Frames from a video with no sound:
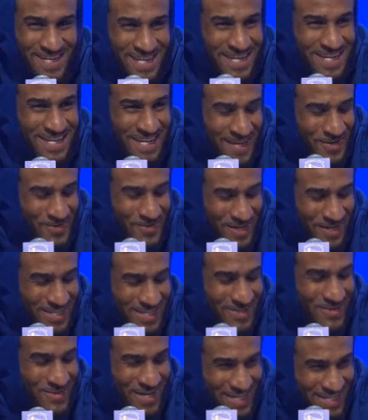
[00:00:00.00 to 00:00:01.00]
and I can't
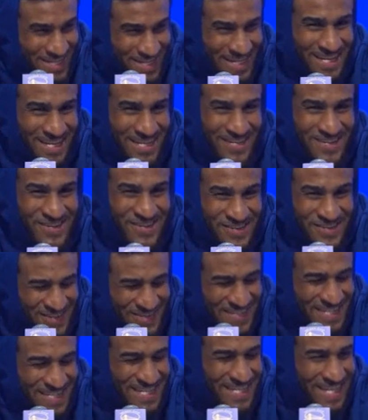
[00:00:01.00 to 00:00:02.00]
wait to watch that
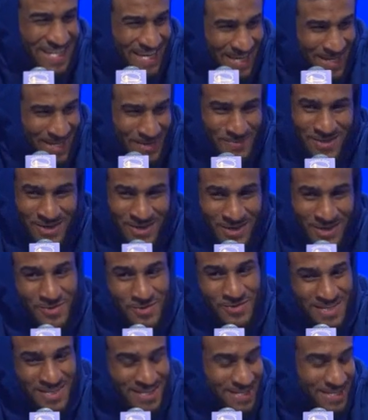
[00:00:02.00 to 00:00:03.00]
all game
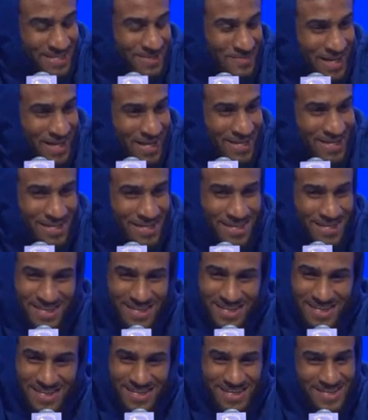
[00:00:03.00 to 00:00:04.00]
long when he gets back.
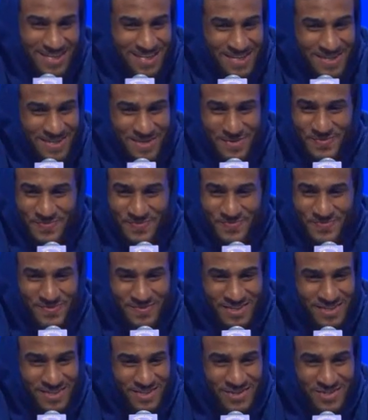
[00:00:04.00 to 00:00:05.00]
Um,
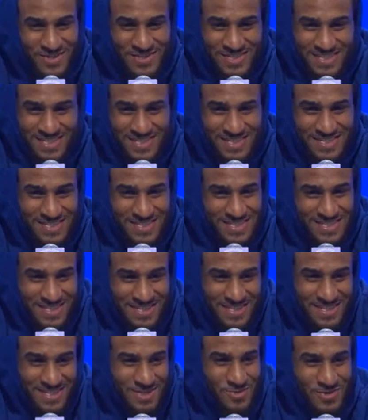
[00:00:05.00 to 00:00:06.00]
you know, it's just
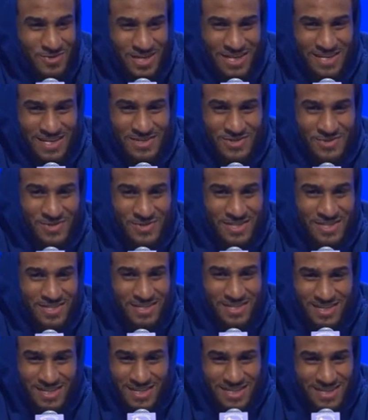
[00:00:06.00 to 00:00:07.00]
it's what I do,
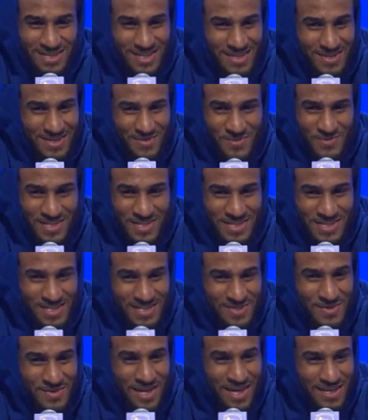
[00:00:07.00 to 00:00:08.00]
and when he
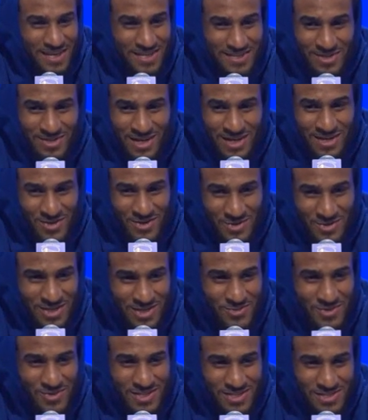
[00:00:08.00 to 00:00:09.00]
gets back, is I know
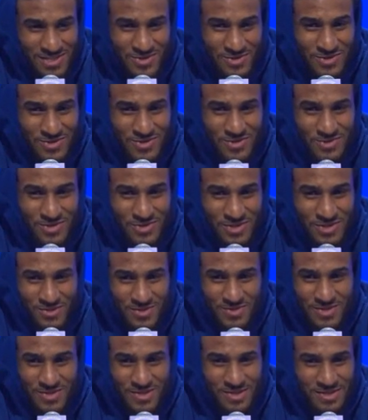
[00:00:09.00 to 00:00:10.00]
that's what he's going to do.
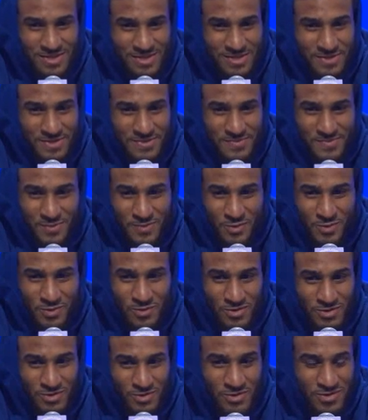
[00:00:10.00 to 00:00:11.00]
So um,
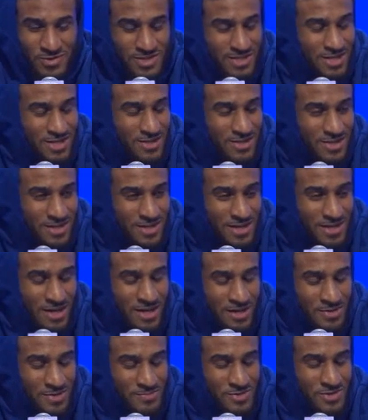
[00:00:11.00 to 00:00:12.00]
we're on the court together.
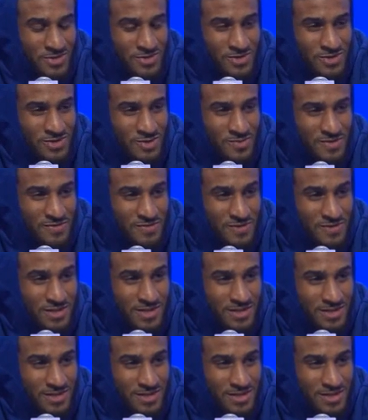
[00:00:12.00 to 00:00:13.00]
I'm sure it's going to be
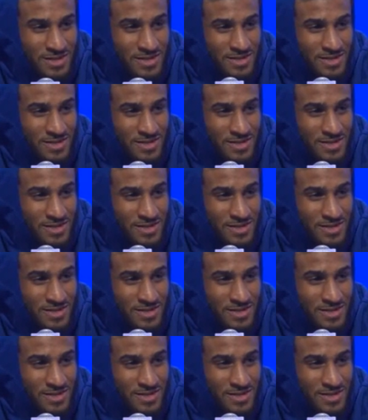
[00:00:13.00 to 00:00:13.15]
fun.